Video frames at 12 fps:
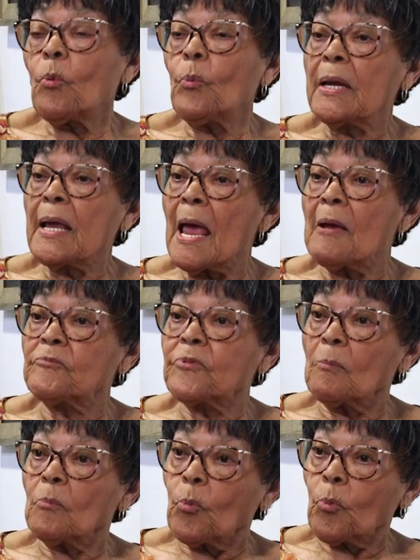We came
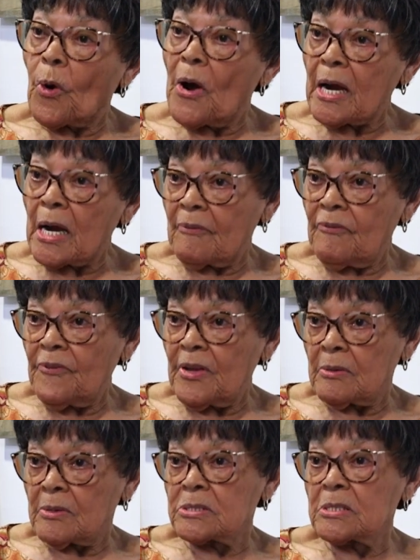from working
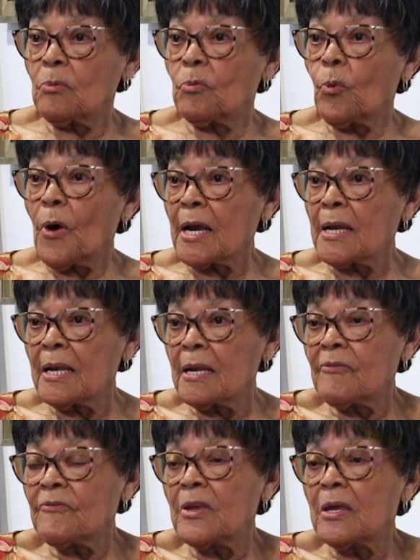in
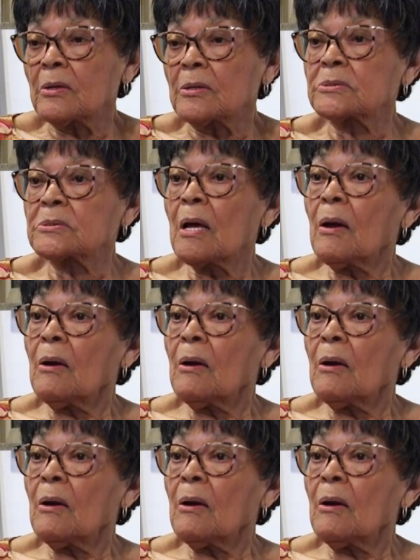the fields,